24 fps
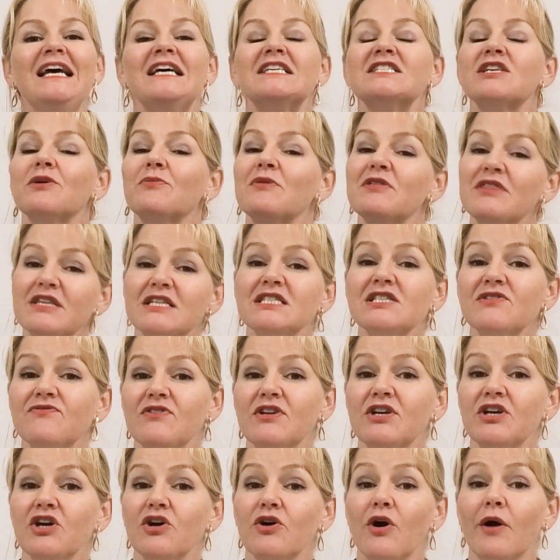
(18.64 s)
So in this
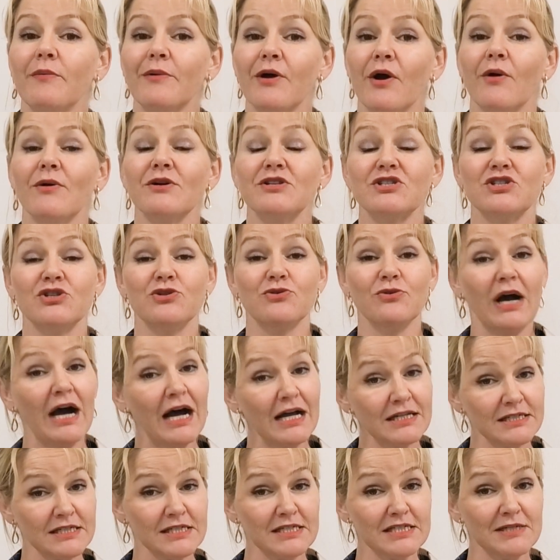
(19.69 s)
video, I'm going to
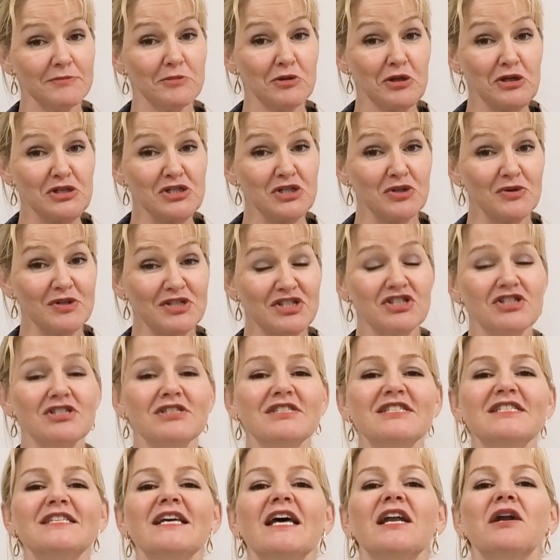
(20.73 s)
answer some of those
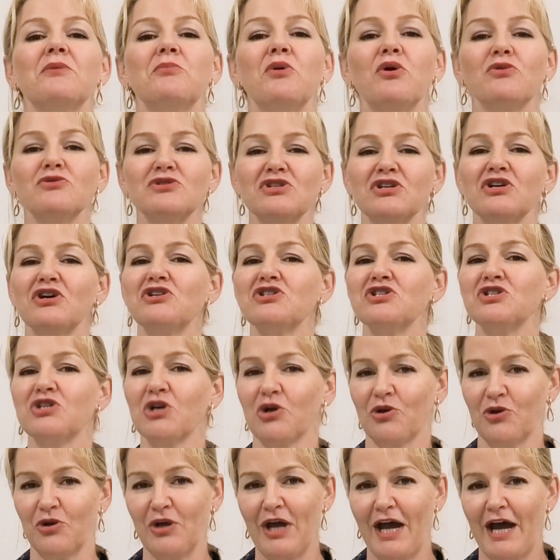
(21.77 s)
questions, and I'm also going to show
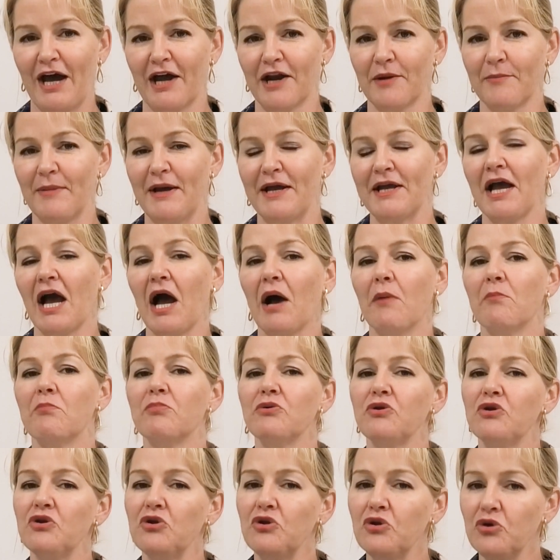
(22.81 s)
you how to make a
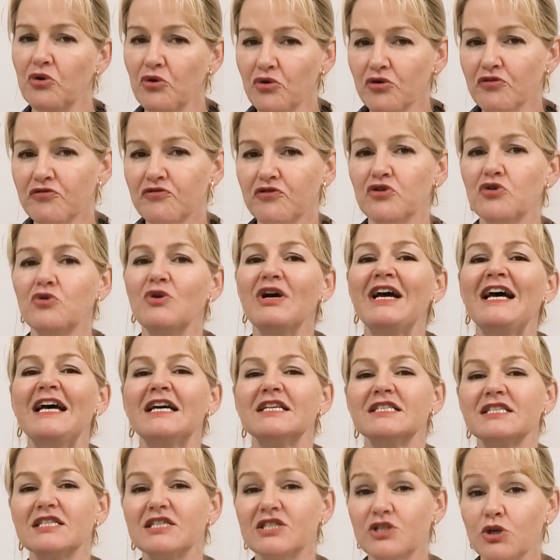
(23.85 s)
beautiful,
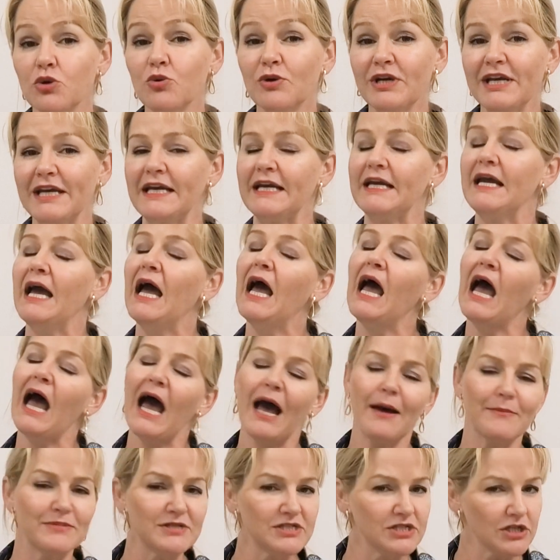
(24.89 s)
silky,
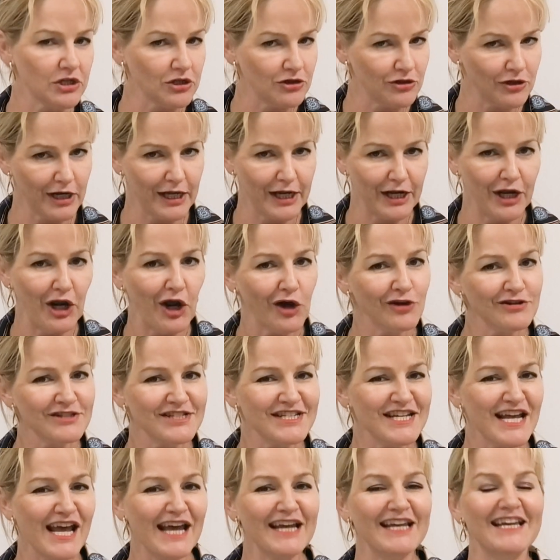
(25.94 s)
absolutely
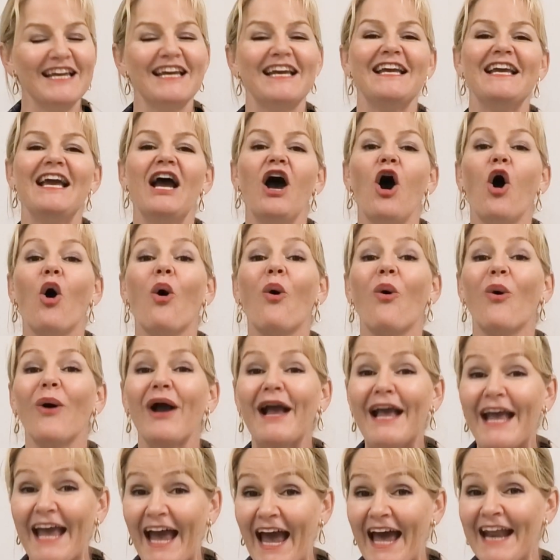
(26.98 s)
non-tacky,
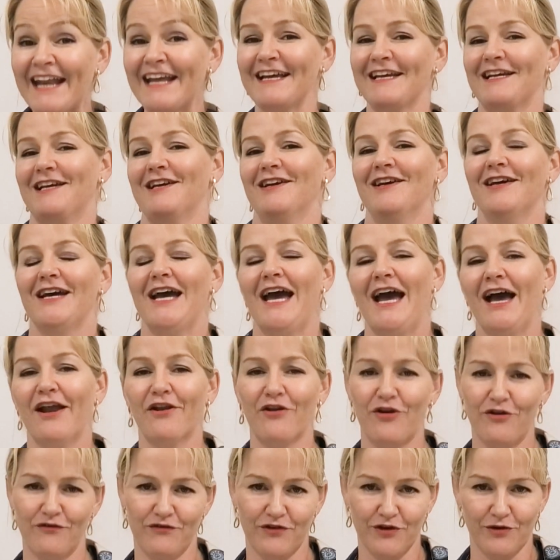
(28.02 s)
organic
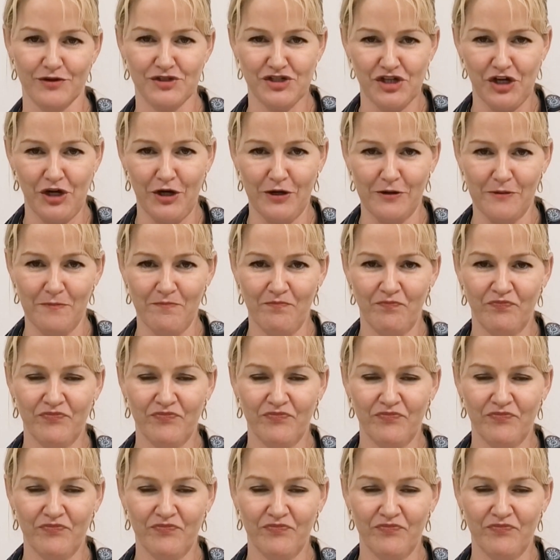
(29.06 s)
aloe vera gel.